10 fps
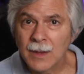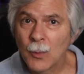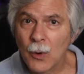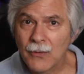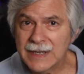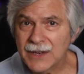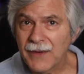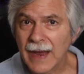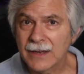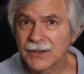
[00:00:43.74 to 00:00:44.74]
The more risk
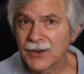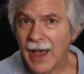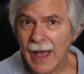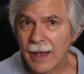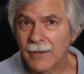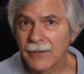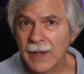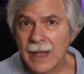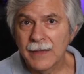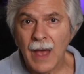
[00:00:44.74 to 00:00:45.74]
factors you have,
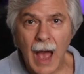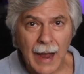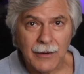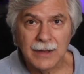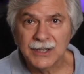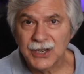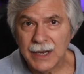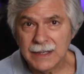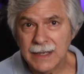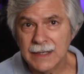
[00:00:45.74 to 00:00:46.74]
the higher the
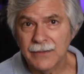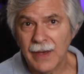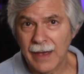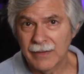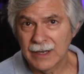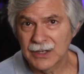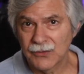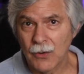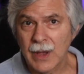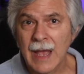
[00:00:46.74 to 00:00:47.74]
chances of having a
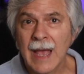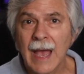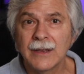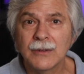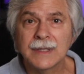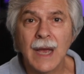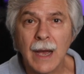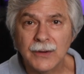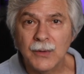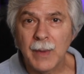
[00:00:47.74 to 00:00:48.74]
stroke, and your
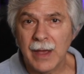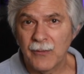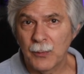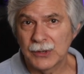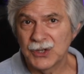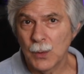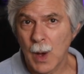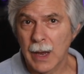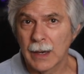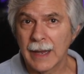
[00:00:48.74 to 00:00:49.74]
doctor may have put you
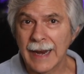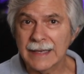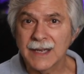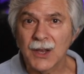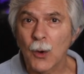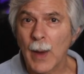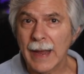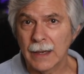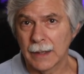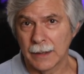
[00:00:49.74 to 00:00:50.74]
on an
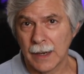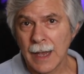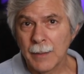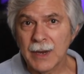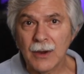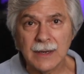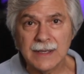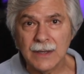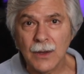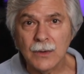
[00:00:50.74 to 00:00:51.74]
anticoagulant
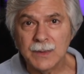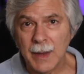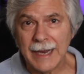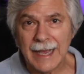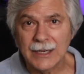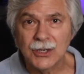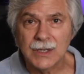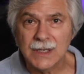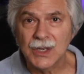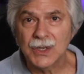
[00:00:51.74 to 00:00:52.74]
because those
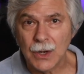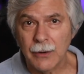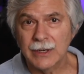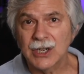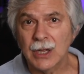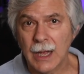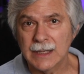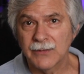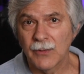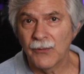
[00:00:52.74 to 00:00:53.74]
medications discourage
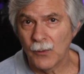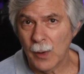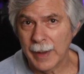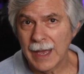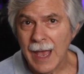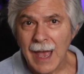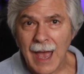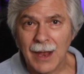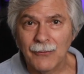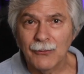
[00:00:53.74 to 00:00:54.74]
clots from forming
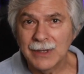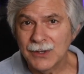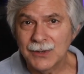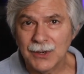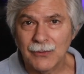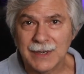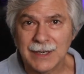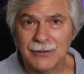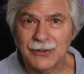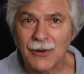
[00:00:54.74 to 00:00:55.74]
and reduce your
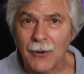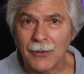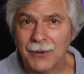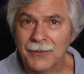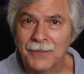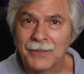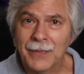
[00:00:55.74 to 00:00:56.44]
risk of stroke.